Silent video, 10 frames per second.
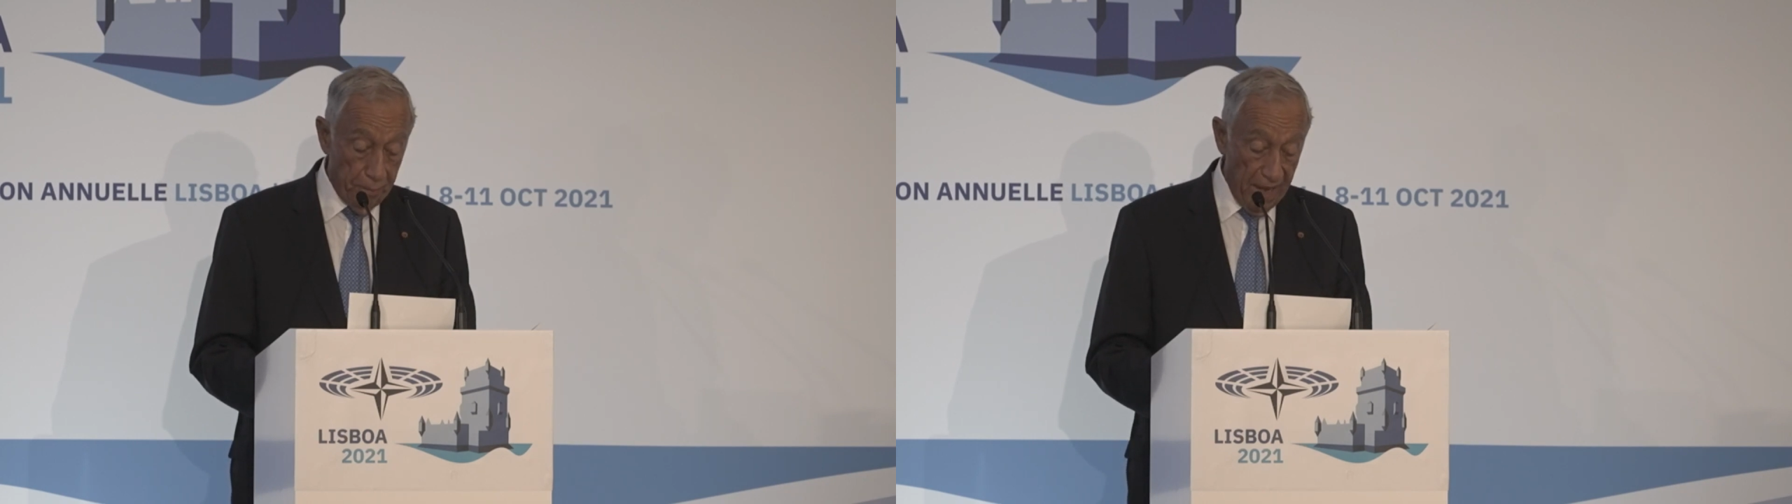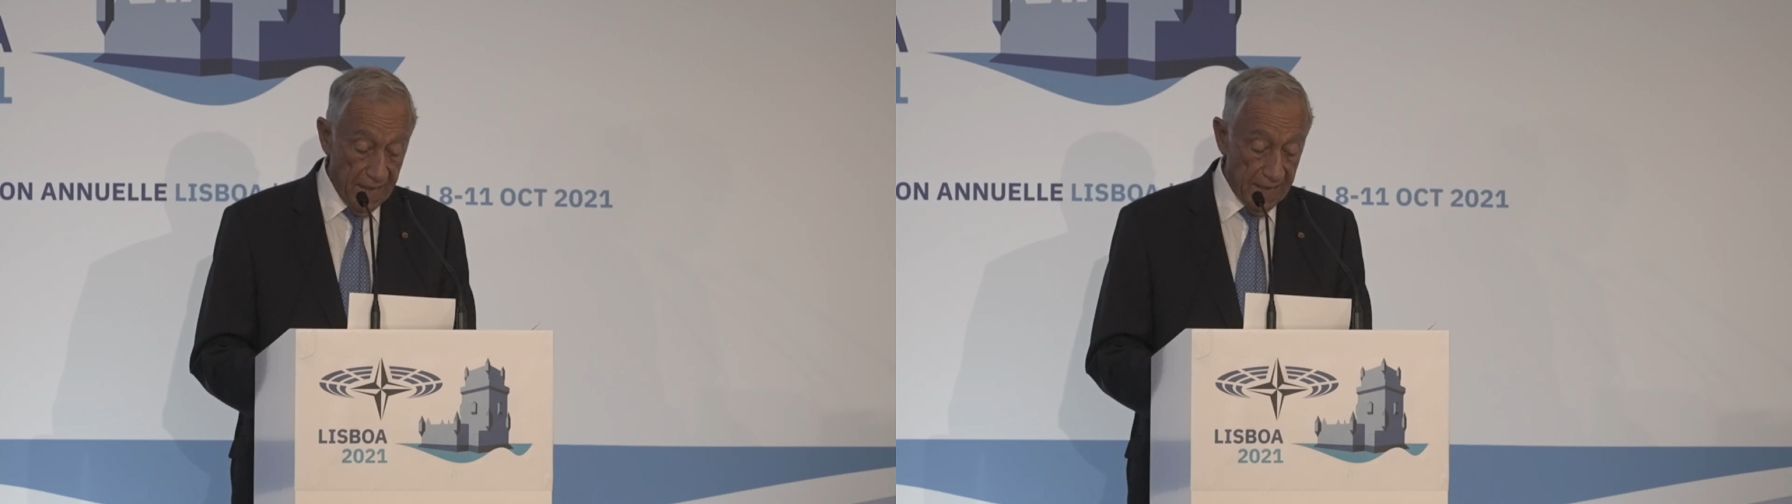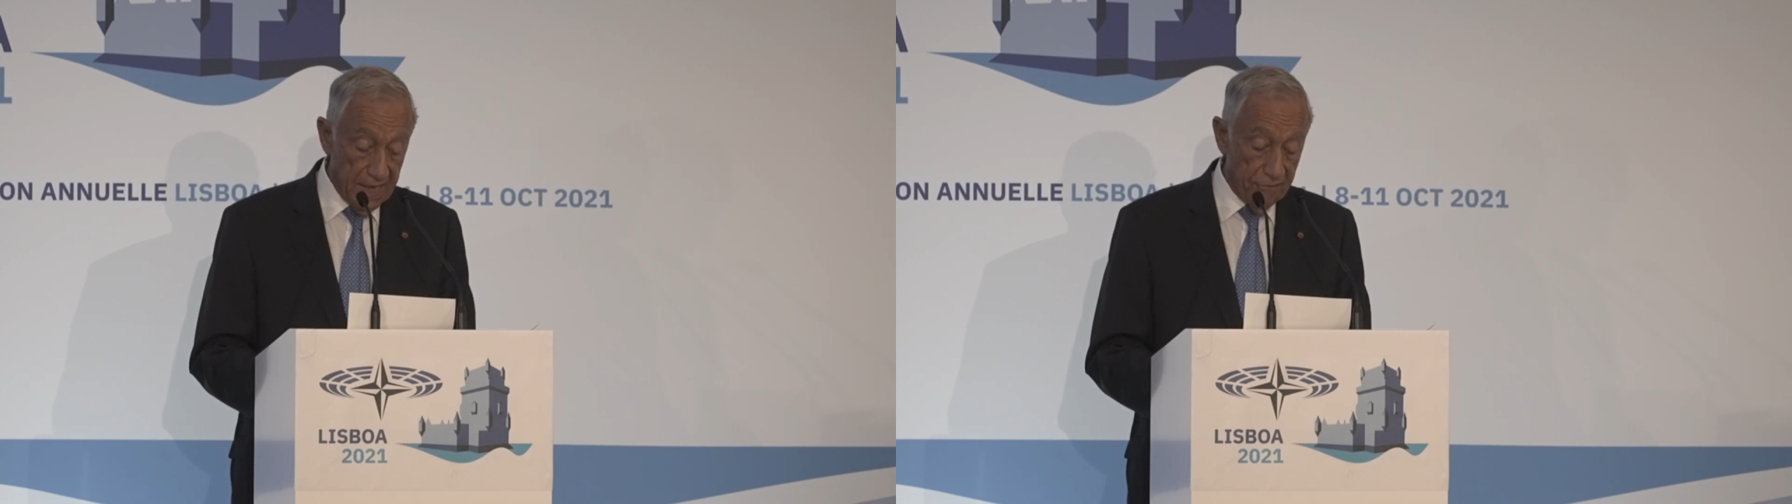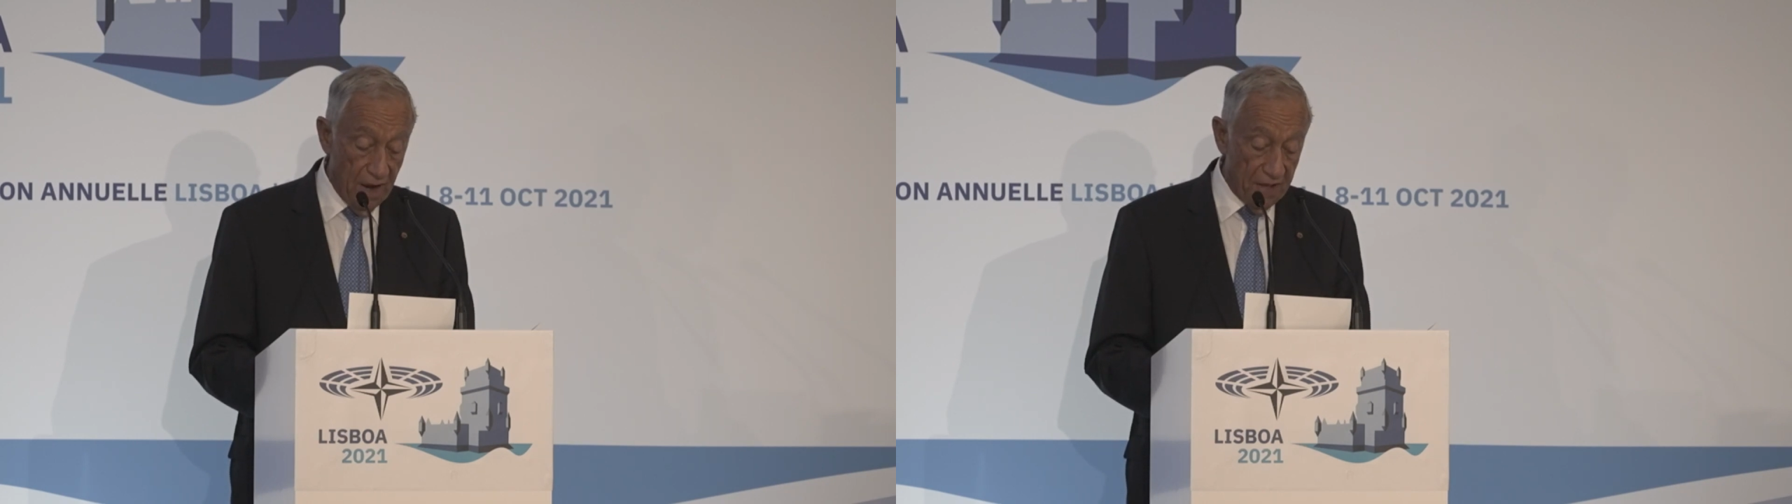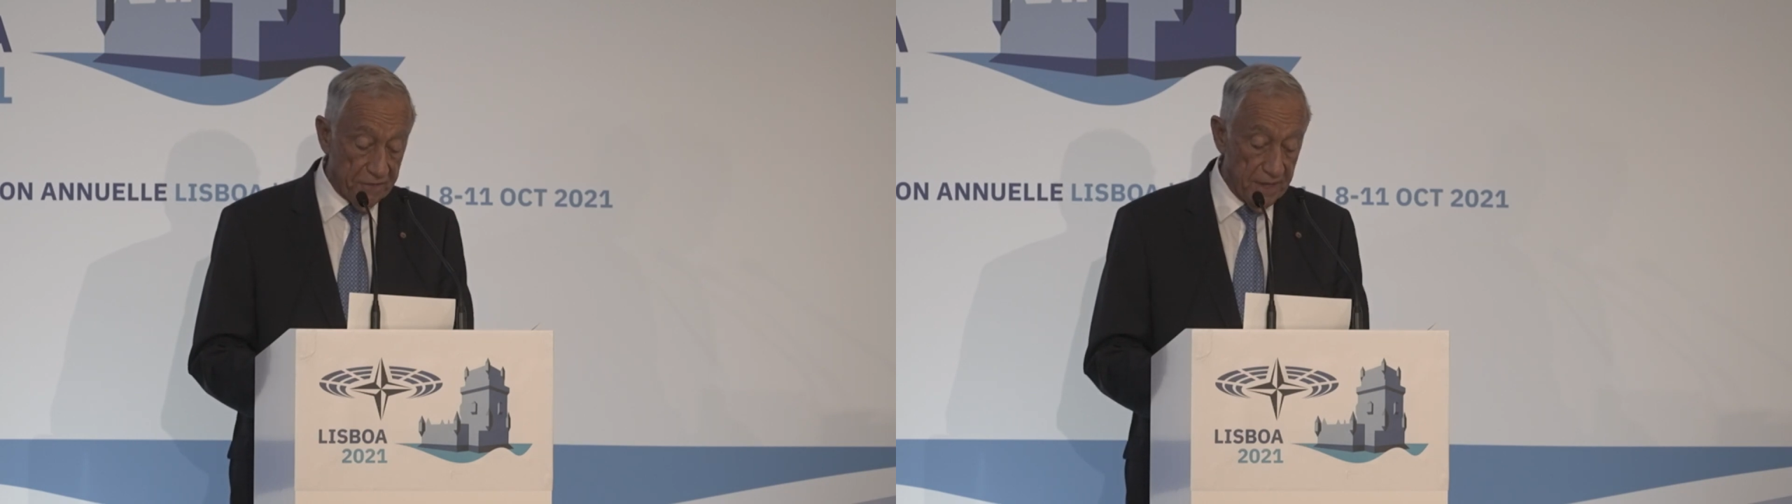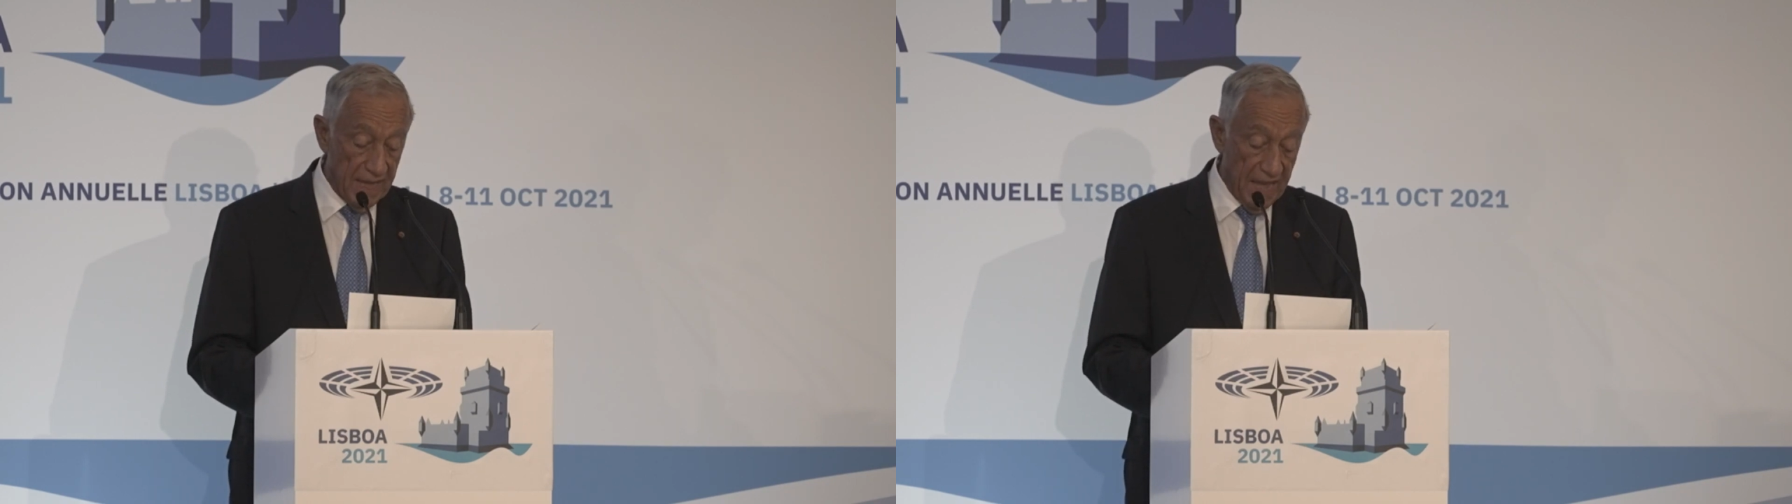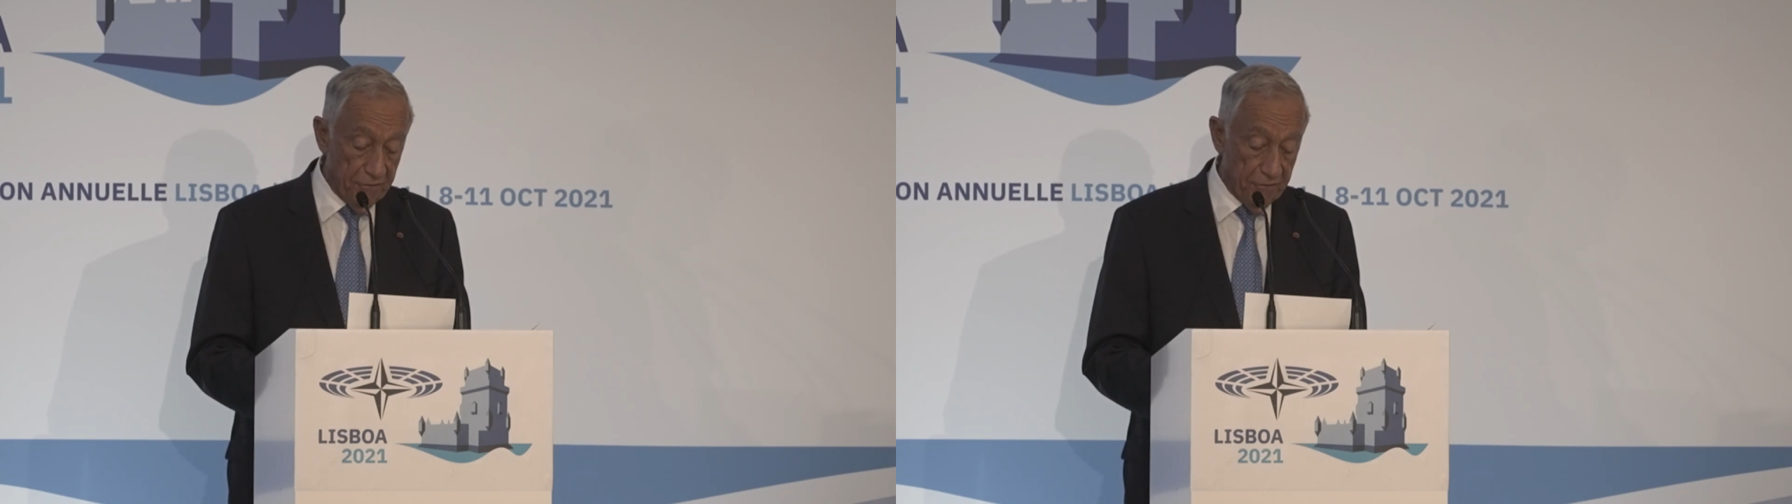player in drafting